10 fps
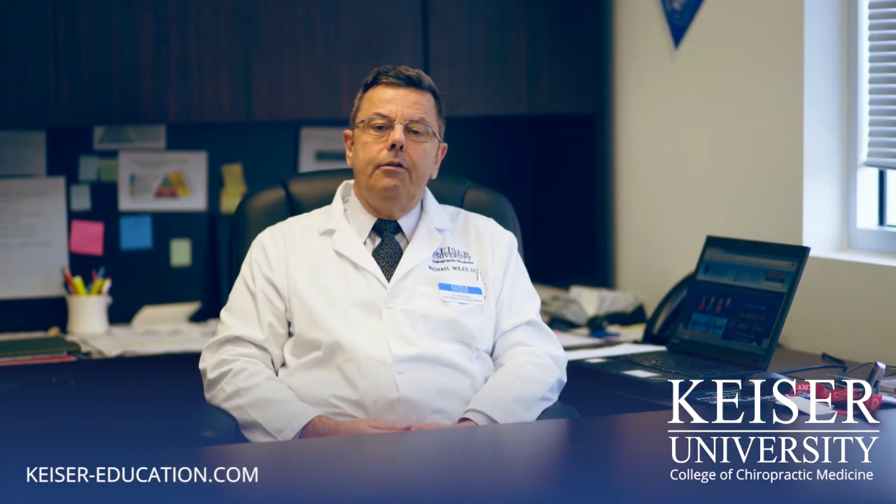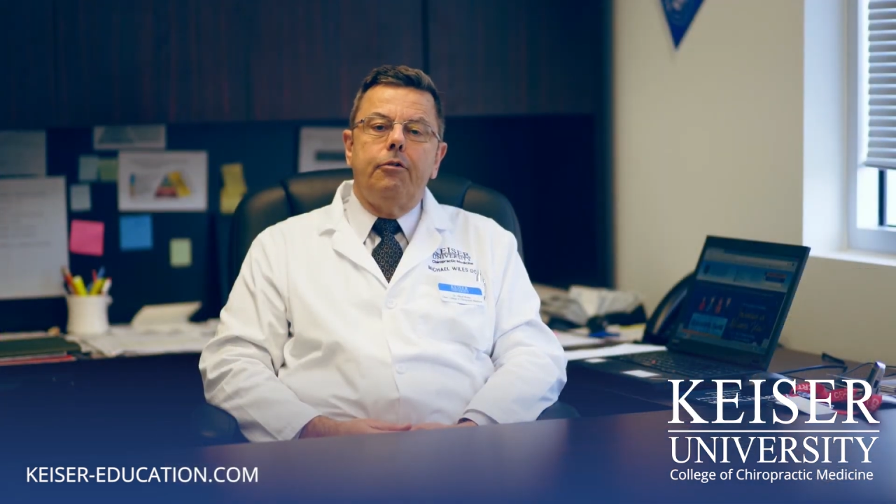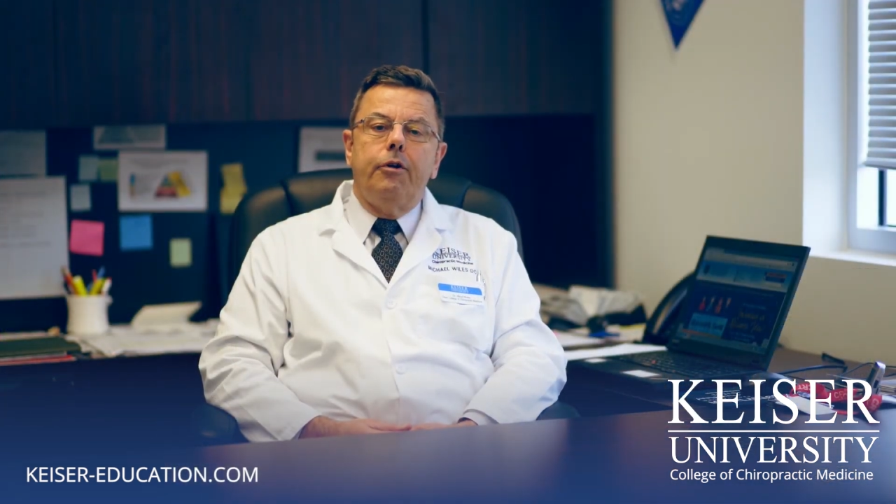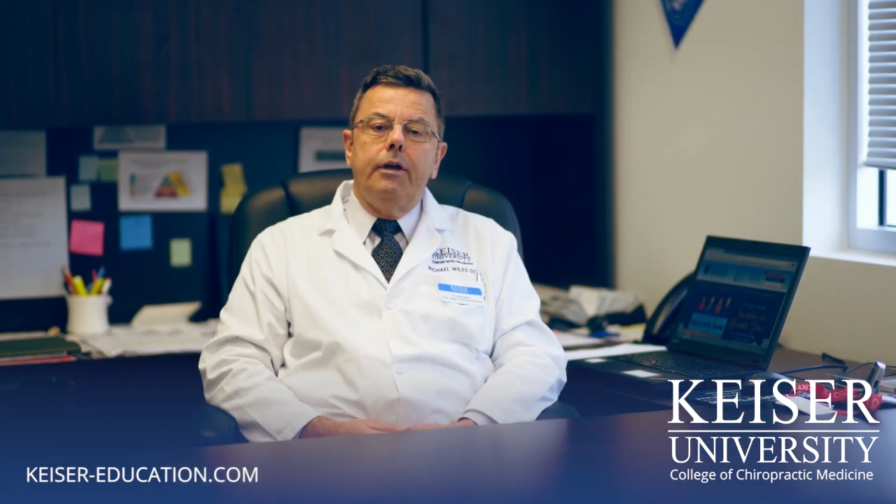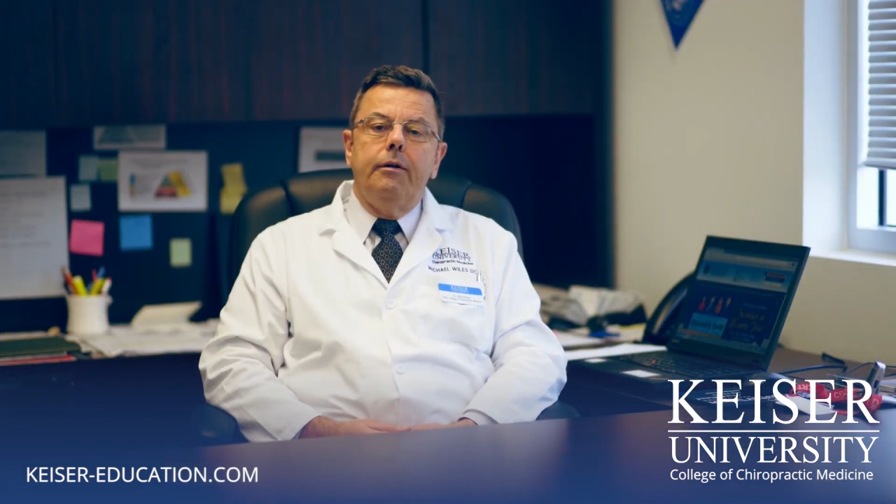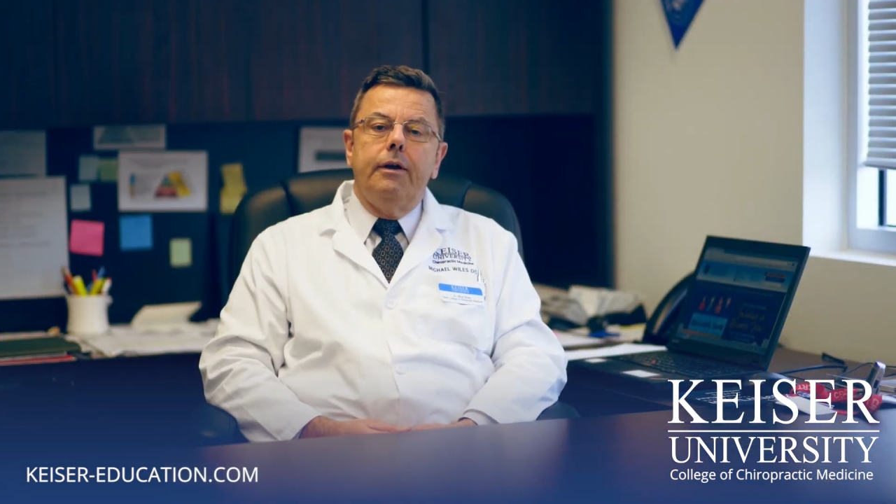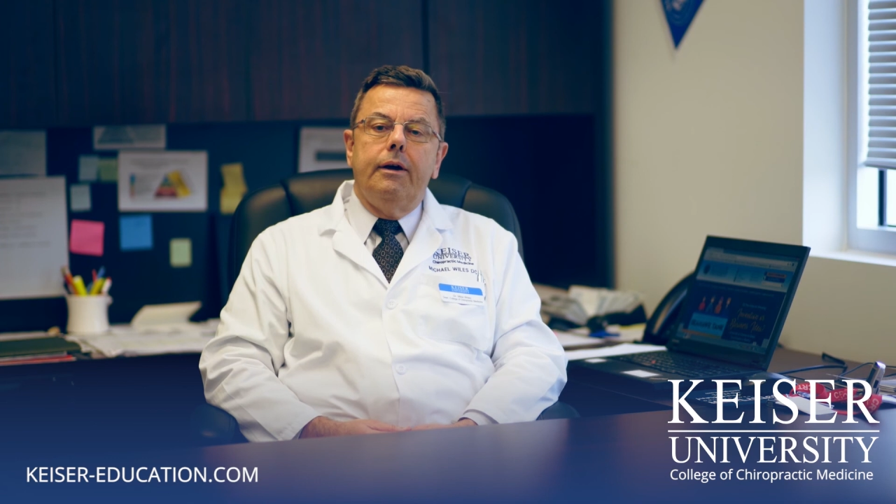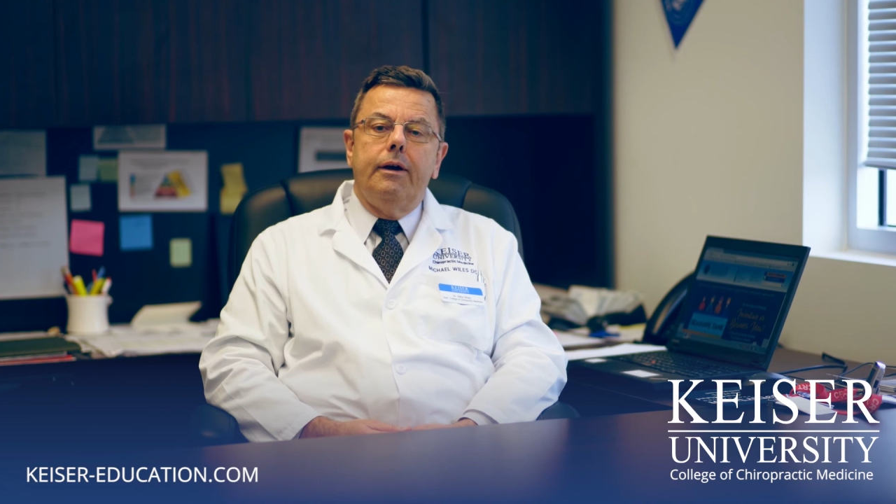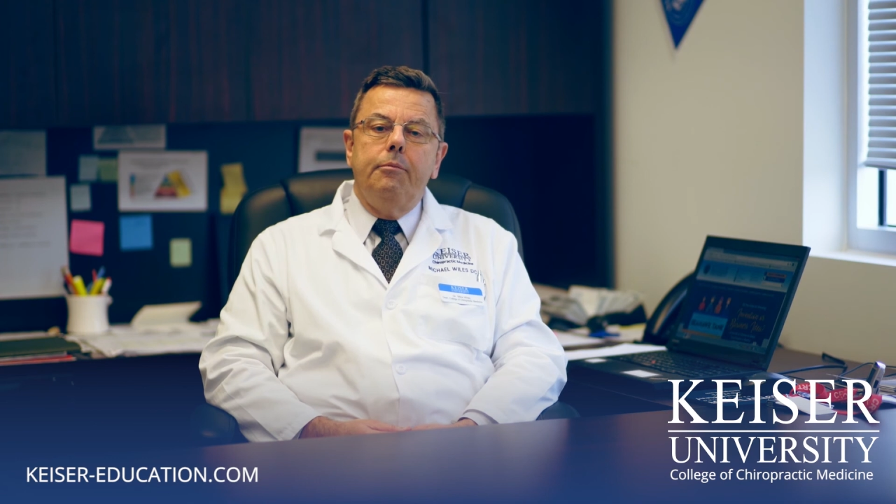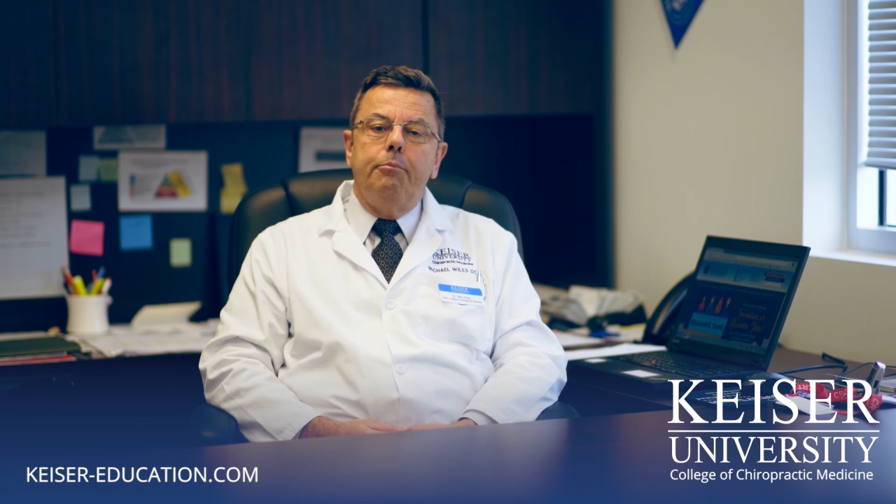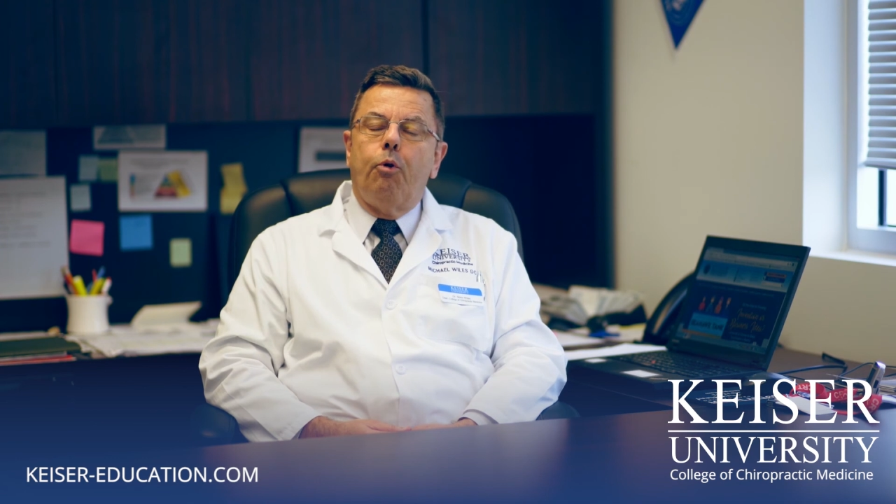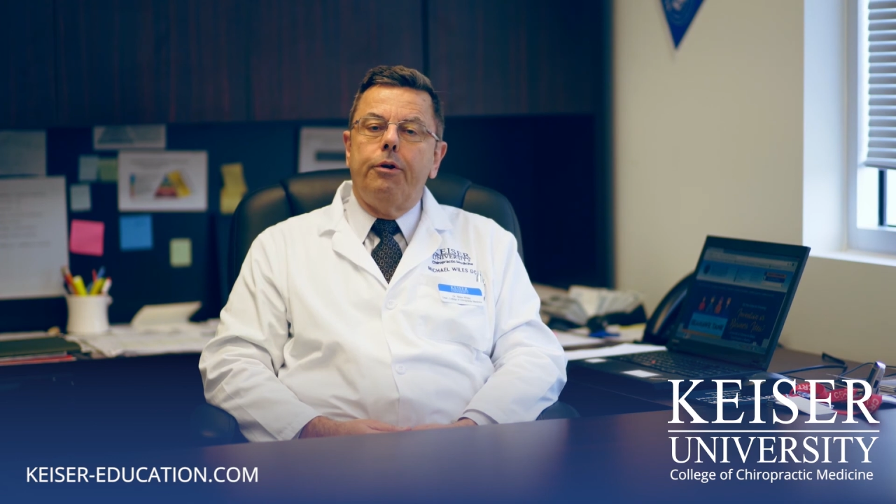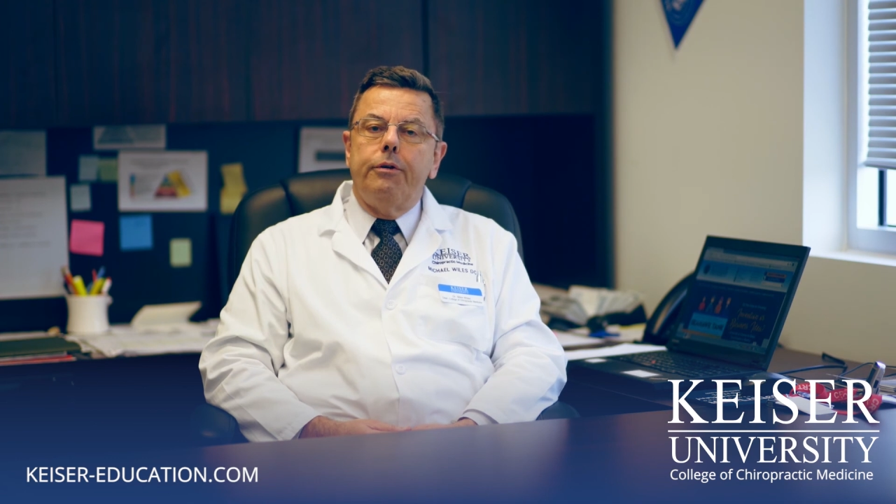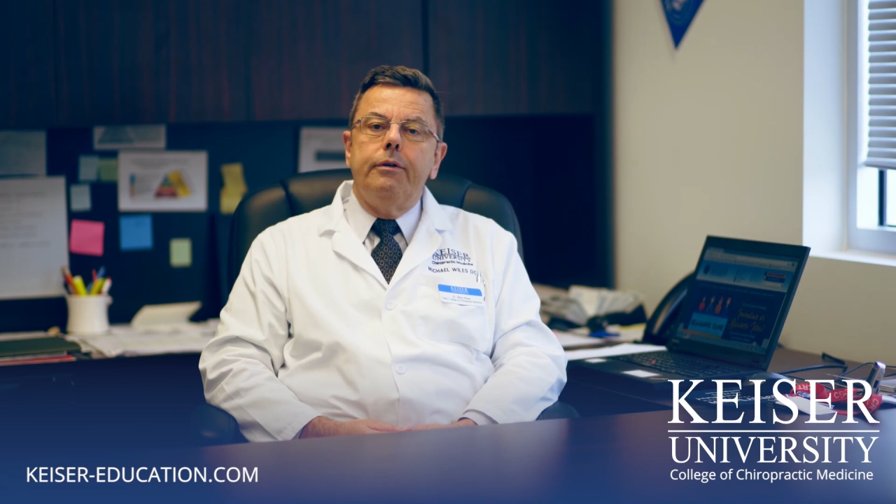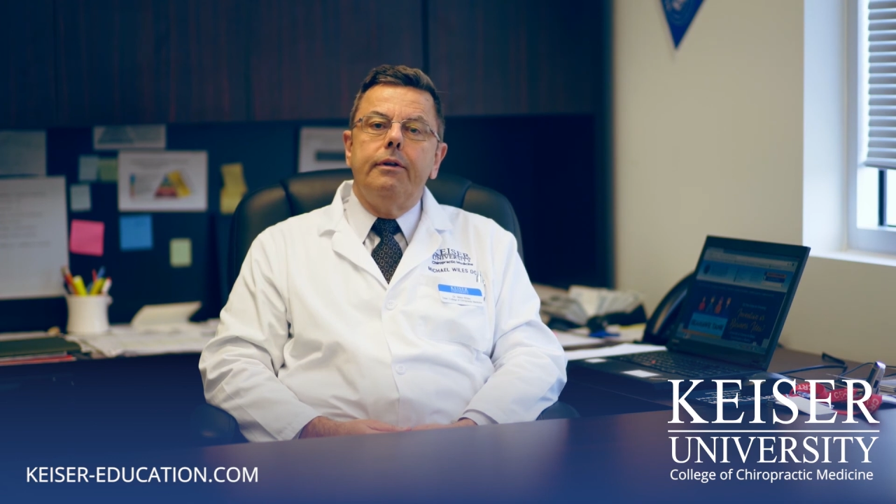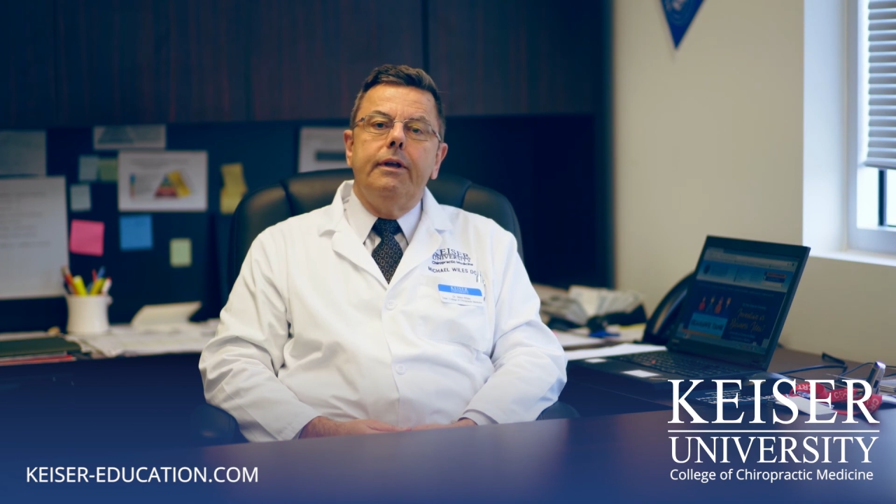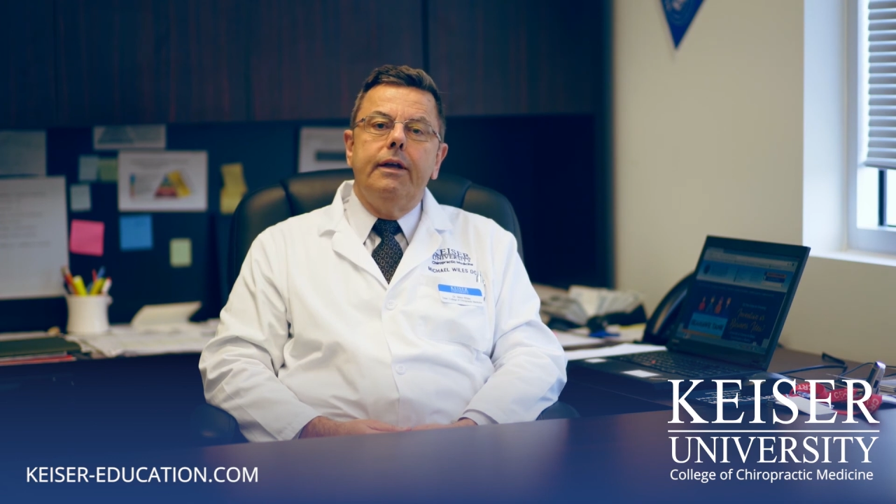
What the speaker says: very important